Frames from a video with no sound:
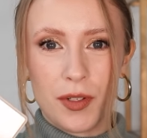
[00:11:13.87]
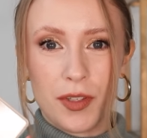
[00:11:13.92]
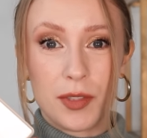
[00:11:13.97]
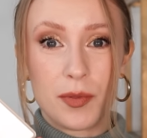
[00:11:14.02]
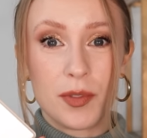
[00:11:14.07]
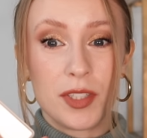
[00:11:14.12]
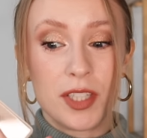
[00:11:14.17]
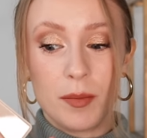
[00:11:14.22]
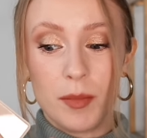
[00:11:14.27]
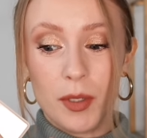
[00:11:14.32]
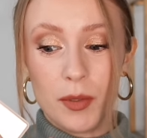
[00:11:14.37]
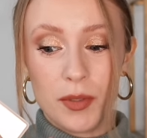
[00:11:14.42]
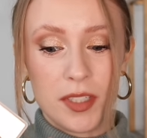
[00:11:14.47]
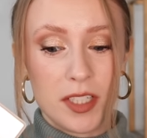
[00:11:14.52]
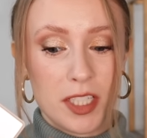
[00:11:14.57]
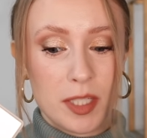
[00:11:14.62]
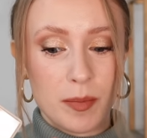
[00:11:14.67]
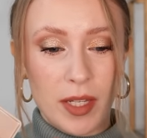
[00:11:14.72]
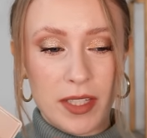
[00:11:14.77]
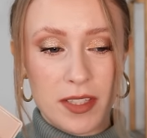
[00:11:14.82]
This was the most
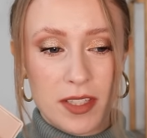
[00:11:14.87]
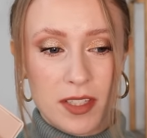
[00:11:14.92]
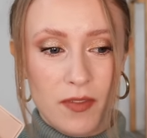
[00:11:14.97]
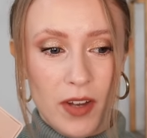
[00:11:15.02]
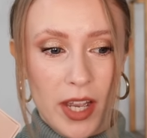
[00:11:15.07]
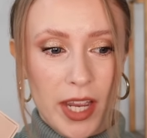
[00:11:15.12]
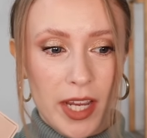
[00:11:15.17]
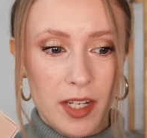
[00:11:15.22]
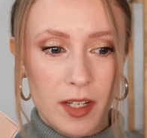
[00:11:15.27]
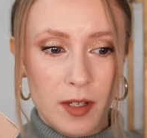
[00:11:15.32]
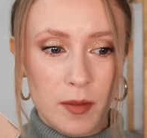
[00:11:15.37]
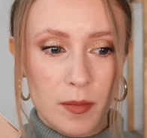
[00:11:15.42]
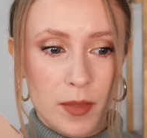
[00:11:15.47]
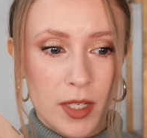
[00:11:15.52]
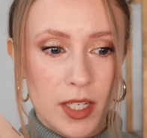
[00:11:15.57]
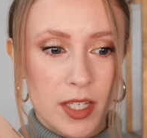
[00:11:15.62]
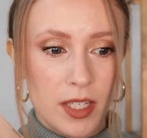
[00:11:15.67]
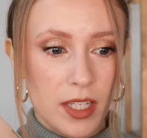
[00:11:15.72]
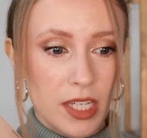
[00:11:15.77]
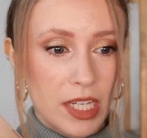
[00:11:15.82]
expensive item
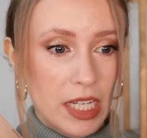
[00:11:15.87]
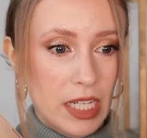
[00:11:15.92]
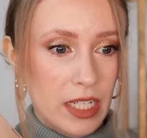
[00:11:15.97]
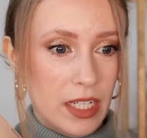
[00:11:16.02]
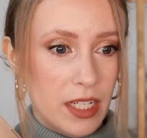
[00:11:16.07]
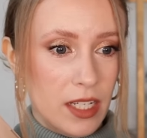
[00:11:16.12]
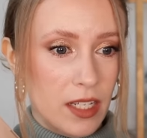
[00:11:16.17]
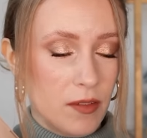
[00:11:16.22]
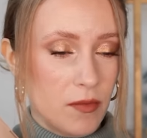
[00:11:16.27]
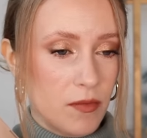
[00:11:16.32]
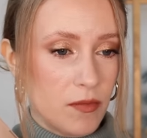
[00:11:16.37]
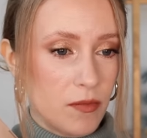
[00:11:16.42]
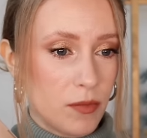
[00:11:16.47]
in